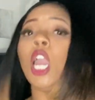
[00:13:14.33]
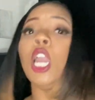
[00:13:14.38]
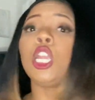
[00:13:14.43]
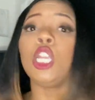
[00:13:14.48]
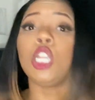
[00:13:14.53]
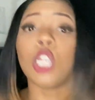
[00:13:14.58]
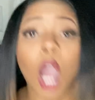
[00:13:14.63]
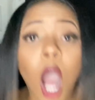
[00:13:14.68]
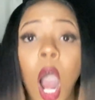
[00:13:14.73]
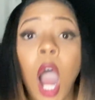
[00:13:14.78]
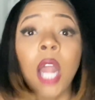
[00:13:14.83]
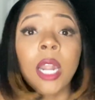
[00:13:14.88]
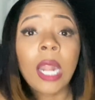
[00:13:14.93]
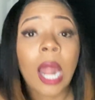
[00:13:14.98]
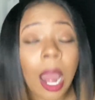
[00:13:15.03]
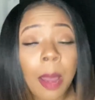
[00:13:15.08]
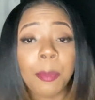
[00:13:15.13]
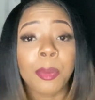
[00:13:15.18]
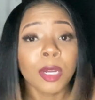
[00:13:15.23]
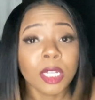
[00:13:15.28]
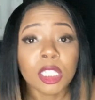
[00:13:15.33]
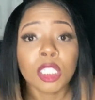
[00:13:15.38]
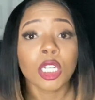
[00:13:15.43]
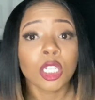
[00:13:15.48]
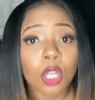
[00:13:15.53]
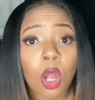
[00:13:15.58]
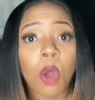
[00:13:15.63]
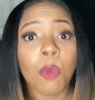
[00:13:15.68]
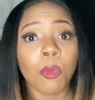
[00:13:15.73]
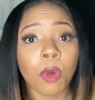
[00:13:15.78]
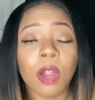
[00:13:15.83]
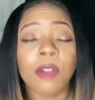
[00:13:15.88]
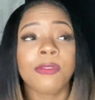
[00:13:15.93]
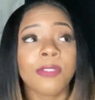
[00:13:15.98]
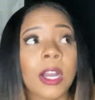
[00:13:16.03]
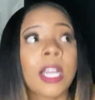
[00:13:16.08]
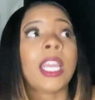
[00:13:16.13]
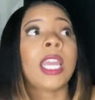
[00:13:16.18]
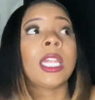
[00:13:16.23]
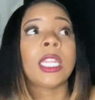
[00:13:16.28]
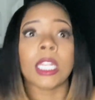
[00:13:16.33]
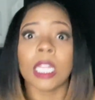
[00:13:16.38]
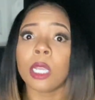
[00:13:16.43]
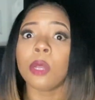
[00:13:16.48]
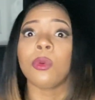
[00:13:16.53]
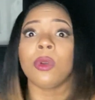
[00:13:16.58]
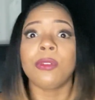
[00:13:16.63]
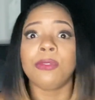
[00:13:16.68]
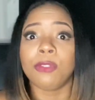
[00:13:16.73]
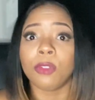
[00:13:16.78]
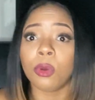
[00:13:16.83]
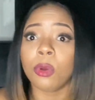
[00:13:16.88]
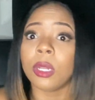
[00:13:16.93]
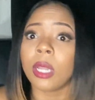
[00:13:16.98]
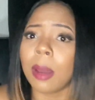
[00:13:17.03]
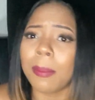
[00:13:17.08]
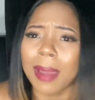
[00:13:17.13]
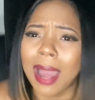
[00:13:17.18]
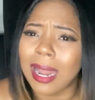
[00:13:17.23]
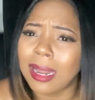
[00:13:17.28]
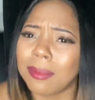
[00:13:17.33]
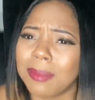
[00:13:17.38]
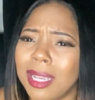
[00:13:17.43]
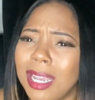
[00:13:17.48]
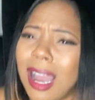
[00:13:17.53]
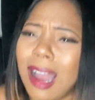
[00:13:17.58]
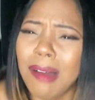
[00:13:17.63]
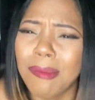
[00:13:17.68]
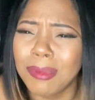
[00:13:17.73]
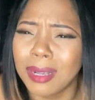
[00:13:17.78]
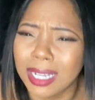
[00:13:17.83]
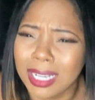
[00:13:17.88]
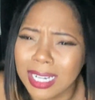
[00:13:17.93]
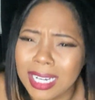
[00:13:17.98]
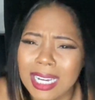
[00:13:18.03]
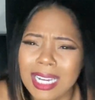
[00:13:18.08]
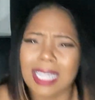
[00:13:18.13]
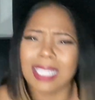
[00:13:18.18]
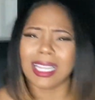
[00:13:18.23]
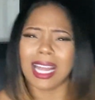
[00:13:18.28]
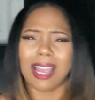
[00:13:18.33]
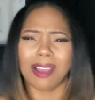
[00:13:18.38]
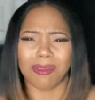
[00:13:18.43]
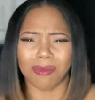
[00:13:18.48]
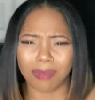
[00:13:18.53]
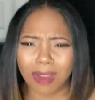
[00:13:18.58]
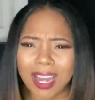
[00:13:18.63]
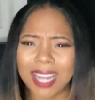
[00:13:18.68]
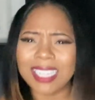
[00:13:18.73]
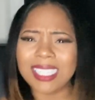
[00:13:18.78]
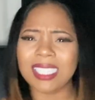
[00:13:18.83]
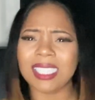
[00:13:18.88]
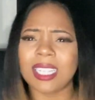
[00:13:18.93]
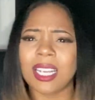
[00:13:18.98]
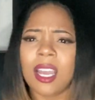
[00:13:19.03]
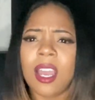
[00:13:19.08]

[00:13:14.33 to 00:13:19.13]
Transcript: Y'all not pushing no more fucking liquid fluid up out of me. I'm good. Like, what?